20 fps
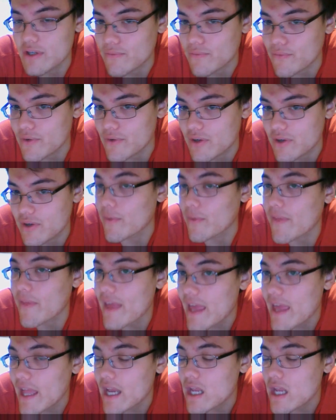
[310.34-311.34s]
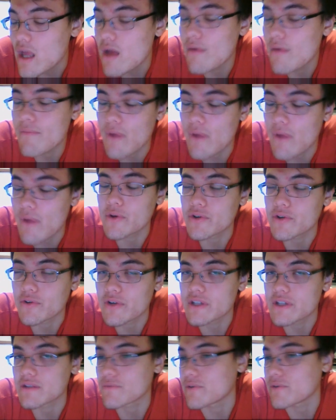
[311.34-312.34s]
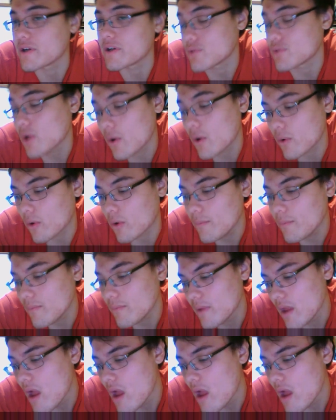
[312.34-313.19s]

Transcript: of freedom within from your degrees of freedom total,